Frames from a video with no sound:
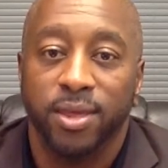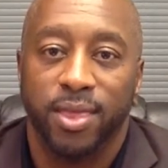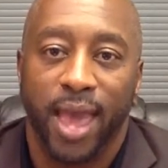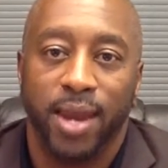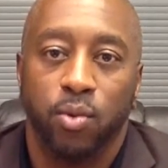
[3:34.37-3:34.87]

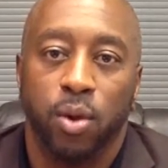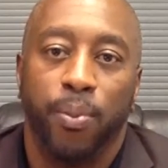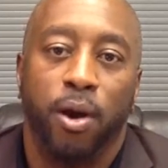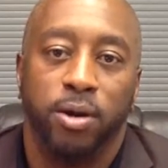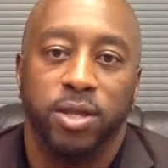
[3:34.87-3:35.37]
to the
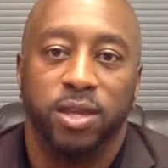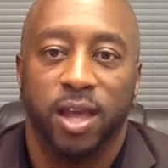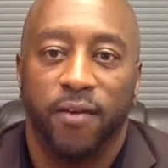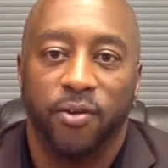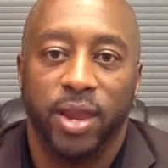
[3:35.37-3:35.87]
adequate parties
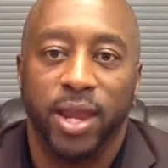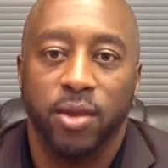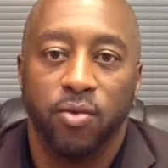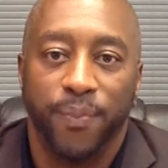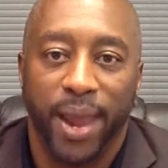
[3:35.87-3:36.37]
to cover
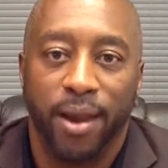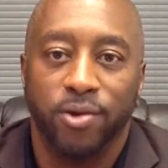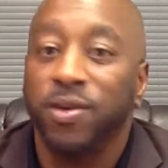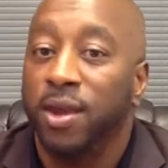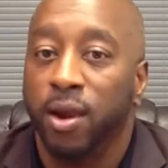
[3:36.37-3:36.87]
any
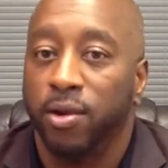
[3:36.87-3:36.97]
repairs